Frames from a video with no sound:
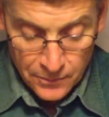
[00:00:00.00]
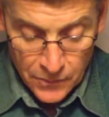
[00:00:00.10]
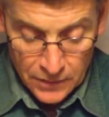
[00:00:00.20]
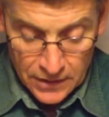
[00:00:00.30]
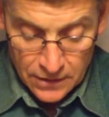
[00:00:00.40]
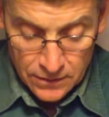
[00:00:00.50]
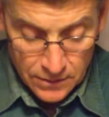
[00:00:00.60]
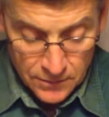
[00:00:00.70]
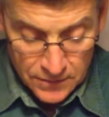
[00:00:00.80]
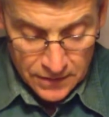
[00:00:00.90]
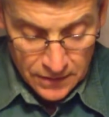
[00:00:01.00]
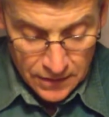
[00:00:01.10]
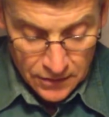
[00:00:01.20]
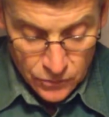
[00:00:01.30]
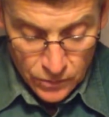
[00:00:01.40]
Let's see, the
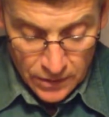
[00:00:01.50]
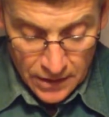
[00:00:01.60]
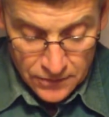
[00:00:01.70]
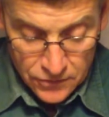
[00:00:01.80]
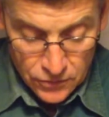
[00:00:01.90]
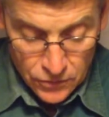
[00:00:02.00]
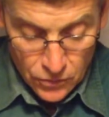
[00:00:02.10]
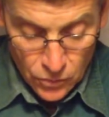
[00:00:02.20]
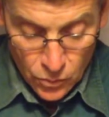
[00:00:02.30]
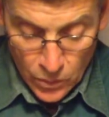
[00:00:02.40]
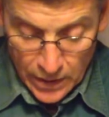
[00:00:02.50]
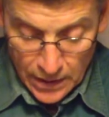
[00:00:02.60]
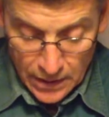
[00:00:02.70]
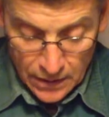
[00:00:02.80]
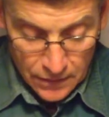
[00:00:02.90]
next one has to do
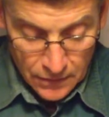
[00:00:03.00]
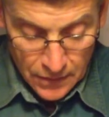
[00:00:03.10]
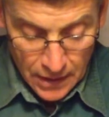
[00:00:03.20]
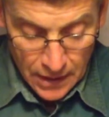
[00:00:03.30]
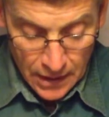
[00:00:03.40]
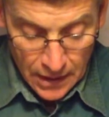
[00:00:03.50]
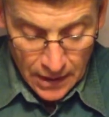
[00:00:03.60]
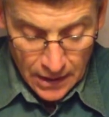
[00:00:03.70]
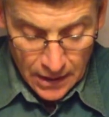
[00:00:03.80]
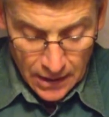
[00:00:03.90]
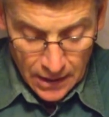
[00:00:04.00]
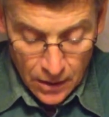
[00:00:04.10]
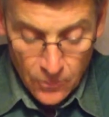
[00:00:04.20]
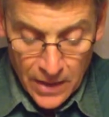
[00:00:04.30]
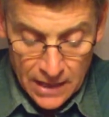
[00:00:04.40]
with
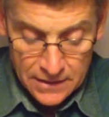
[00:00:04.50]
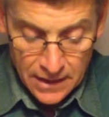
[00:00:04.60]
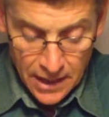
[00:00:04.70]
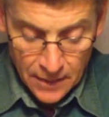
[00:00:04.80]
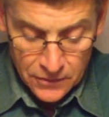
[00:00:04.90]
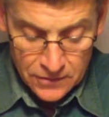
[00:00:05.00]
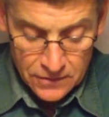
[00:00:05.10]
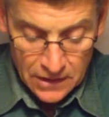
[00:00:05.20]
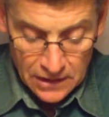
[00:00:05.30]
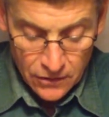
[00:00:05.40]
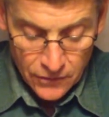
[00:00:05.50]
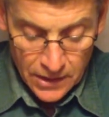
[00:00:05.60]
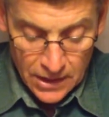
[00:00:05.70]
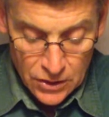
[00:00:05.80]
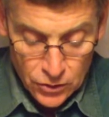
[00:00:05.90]
a bad time. This is a
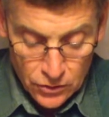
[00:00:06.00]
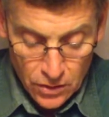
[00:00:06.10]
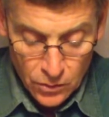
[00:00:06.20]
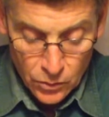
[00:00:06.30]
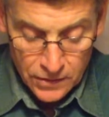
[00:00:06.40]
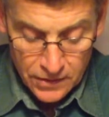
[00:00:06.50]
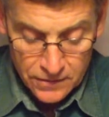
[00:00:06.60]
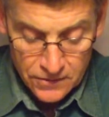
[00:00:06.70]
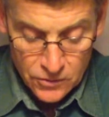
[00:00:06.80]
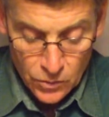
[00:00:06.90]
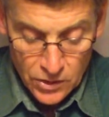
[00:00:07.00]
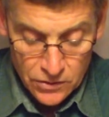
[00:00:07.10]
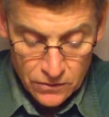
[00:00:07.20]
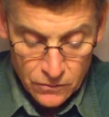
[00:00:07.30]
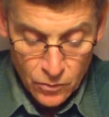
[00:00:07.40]
clarification on one of the
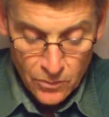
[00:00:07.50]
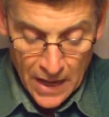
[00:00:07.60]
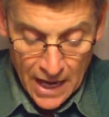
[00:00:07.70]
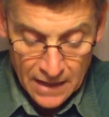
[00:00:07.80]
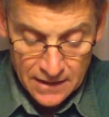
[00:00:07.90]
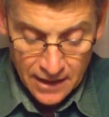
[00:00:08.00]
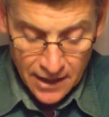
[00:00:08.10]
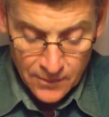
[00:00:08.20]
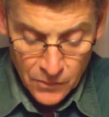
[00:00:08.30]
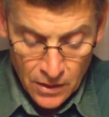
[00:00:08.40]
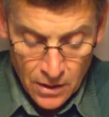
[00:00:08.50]
situations where bad time